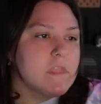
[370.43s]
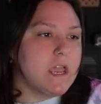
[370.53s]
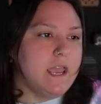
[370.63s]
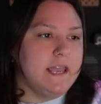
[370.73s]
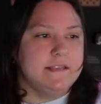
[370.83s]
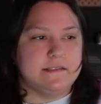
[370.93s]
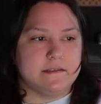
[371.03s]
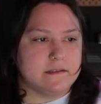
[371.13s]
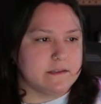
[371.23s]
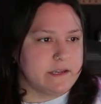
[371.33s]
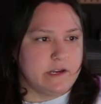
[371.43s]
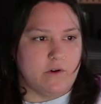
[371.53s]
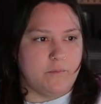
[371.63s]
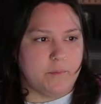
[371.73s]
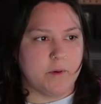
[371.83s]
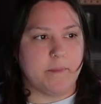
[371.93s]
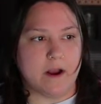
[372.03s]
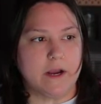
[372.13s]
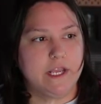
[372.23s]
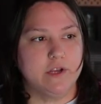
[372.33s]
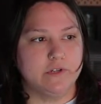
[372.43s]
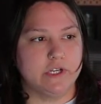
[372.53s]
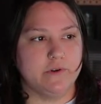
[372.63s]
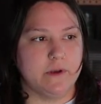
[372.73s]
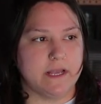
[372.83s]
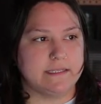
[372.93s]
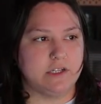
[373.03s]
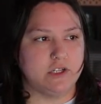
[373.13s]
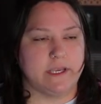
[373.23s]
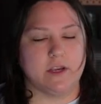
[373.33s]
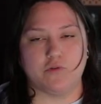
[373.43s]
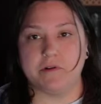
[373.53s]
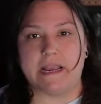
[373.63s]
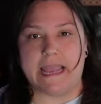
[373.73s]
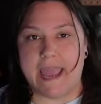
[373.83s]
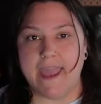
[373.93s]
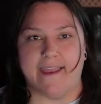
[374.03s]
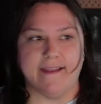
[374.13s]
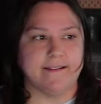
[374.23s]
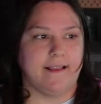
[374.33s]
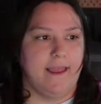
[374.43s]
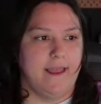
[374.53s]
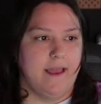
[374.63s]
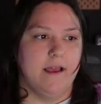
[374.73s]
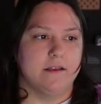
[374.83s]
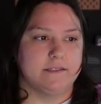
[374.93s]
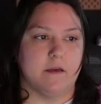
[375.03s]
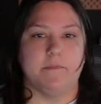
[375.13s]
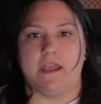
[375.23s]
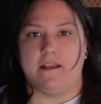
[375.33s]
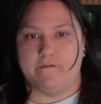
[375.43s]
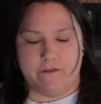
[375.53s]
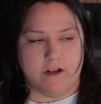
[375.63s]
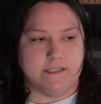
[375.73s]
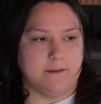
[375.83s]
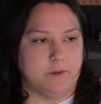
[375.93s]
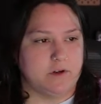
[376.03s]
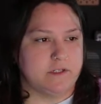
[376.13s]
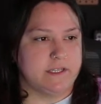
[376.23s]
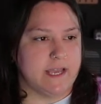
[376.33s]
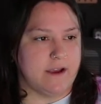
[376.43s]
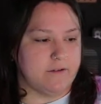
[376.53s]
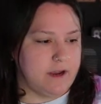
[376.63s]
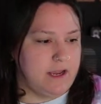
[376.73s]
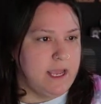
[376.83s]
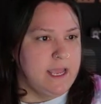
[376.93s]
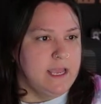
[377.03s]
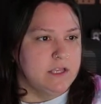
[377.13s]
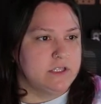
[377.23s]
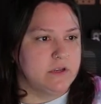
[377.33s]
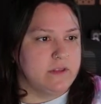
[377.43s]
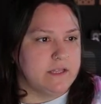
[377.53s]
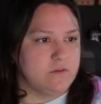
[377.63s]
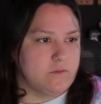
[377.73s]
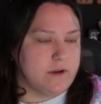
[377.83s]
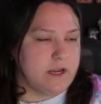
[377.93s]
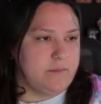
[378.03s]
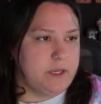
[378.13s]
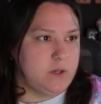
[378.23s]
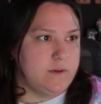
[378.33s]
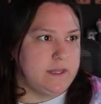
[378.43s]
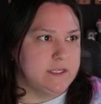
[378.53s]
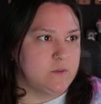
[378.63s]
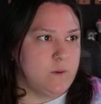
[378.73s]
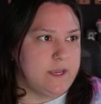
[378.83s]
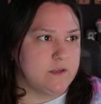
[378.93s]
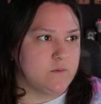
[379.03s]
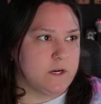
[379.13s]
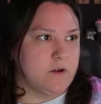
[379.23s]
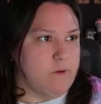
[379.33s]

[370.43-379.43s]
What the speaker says: Is, preparing you to essentially create something very similar to that, right? So that's what we're going to be doing this week, is we're going